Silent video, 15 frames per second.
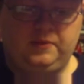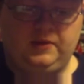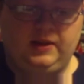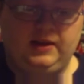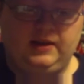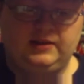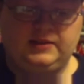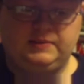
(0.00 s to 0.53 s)

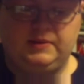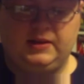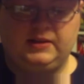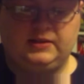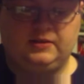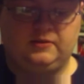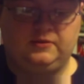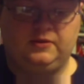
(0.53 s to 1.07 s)
plenty of
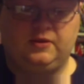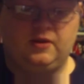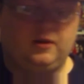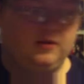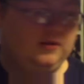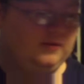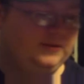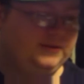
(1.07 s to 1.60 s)
space to hold your
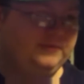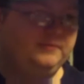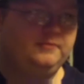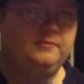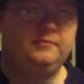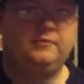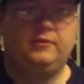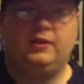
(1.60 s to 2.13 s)
cards and
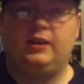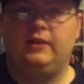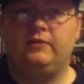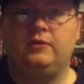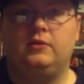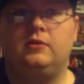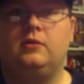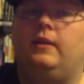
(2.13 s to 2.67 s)

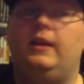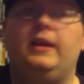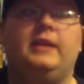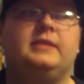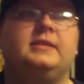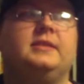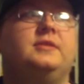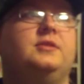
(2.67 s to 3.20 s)
whatever. Yeah,
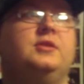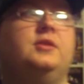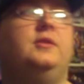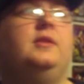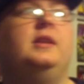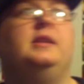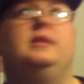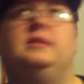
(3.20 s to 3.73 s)
I guess I can
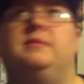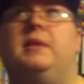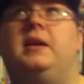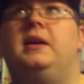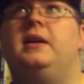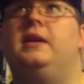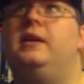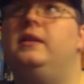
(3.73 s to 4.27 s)
show you guys
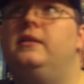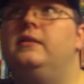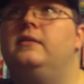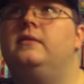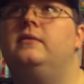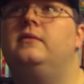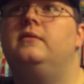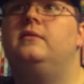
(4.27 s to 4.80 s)
my
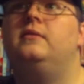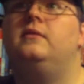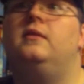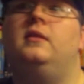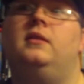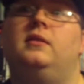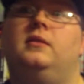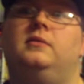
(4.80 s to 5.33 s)

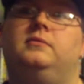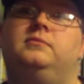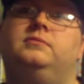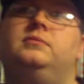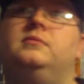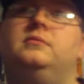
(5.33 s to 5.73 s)
uh,